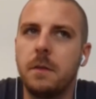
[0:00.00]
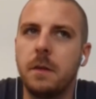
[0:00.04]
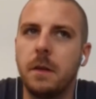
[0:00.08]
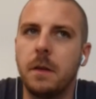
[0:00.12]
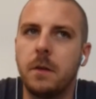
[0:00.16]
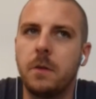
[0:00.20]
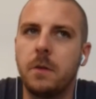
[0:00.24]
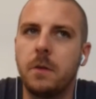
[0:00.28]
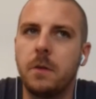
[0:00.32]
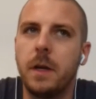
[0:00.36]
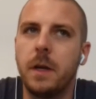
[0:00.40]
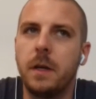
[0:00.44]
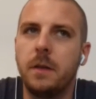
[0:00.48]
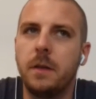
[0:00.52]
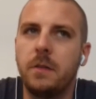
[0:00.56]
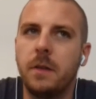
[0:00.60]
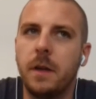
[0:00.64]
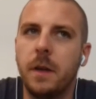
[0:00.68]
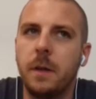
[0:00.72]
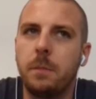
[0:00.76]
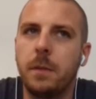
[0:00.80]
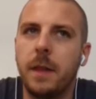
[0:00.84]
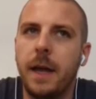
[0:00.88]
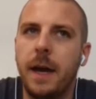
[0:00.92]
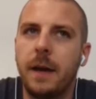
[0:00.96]
creates a
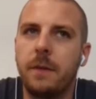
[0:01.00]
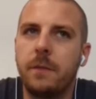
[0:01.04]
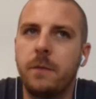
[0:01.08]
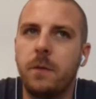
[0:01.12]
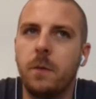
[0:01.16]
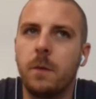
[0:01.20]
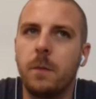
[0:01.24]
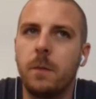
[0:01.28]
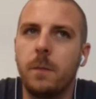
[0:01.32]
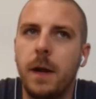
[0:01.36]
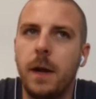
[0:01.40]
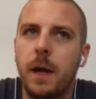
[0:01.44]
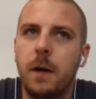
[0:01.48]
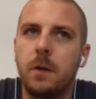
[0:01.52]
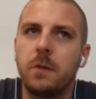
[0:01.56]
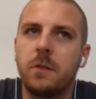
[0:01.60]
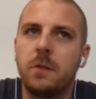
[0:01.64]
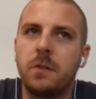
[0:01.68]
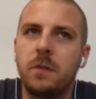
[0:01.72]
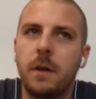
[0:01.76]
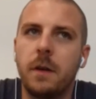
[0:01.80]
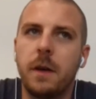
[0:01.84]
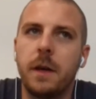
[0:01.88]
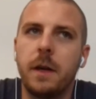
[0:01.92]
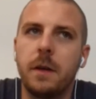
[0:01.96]
platform
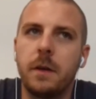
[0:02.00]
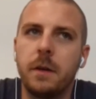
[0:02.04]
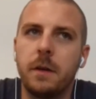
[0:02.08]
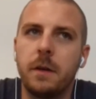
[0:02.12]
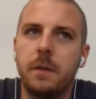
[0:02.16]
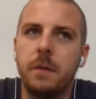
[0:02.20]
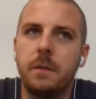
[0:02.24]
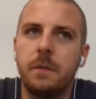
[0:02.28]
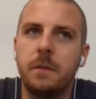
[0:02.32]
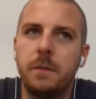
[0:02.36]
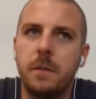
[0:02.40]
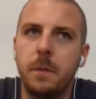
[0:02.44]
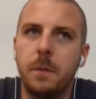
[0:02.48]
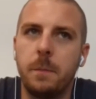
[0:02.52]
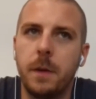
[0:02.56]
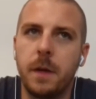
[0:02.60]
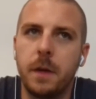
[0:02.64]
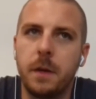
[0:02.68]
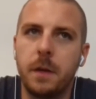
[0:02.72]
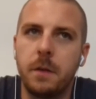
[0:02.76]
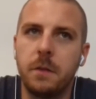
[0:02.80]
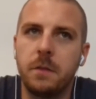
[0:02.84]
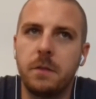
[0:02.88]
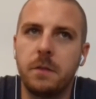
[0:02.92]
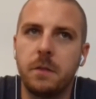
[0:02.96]
outside of the
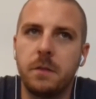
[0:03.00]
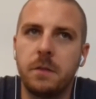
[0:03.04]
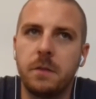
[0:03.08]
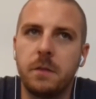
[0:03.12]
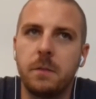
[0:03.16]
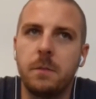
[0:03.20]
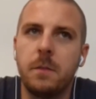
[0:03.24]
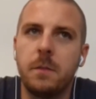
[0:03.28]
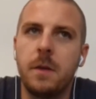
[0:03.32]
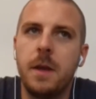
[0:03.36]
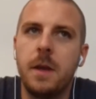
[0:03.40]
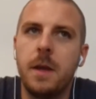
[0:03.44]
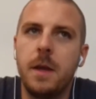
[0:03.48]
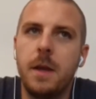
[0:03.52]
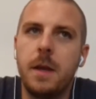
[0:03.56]
banking system,